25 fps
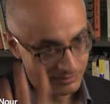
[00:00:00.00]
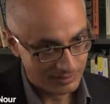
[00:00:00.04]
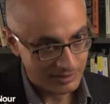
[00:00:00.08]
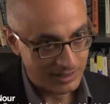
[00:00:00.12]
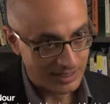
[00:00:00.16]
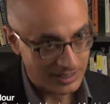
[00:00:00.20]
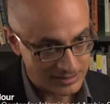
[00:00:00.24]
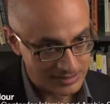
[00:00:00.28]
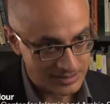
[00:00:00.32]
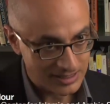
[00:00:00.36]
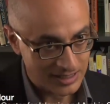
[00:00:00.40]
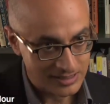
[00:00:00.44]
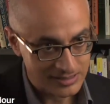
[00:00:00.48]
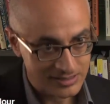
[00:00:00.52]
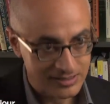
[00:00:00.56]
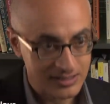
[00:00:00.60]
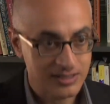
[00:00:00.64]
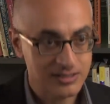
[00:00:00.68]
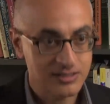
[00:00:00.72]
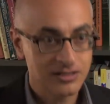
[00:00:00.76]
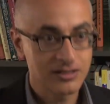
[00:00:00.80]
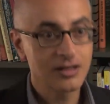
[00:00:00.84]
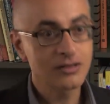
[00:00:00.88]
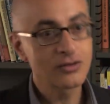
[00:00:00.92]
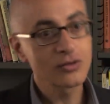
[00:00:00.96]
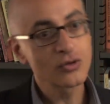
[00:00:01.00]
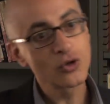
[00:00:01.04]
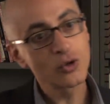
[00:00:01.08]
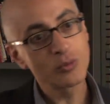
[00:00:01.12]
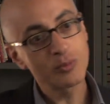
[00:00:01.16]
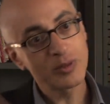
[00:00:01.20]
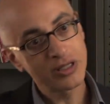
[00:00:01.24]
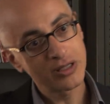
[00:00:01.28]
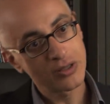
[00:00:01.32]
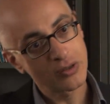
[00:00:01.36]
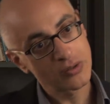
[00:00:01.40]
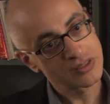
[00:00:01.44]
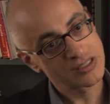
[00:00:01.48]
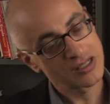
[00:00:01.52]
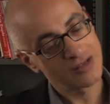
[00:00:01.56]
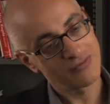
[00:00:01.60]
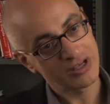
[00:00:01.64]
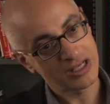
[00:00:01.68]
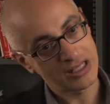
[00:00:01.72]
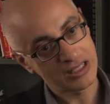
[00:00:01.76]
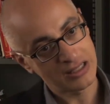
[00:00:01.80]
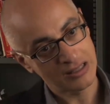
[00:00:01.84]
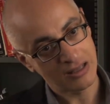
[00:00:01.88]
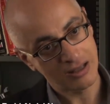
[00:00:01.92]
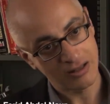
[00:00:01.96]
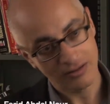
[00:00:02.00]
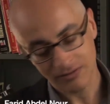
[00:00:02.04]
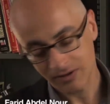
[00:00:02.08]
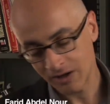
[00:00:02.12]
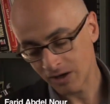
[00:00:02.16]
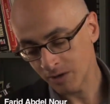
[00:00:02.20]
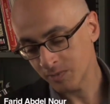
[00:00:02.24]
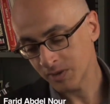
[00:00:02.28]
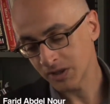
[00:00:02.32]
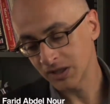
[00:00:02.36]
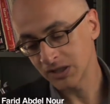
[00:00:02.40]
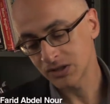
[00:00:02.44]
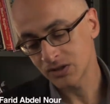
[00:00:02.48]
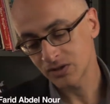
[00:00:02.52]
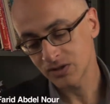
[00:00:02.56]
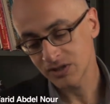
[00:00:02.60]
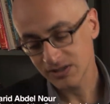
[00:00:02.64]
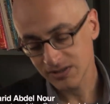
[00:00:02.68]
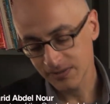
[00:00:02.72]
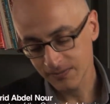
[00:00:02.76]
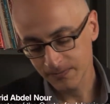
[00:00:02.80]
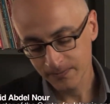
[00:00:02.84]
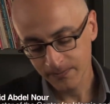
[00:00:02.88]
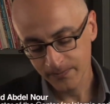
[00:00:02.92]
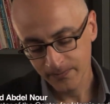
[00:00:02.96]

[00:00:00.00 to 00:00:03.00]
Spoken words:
as yet another group, and those living in the other Arab countries.